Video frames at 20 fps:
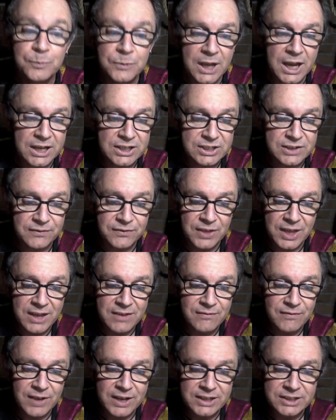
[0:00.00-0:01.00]
As if they
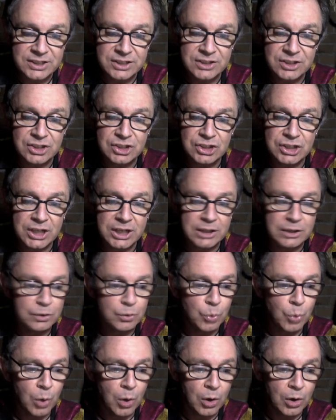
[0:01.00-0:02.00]
invented the shield
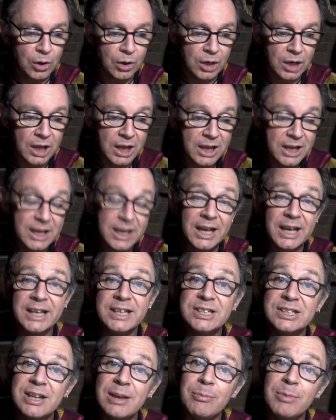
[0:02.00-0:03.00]
wall.
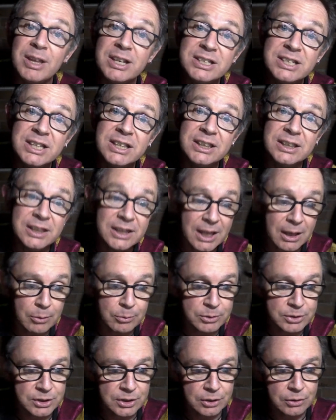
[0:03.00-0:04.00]
Except they didn't, that
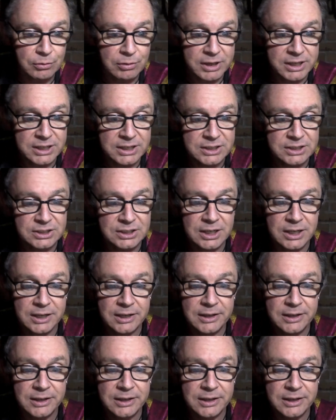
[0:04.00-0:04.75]
was the Greeks.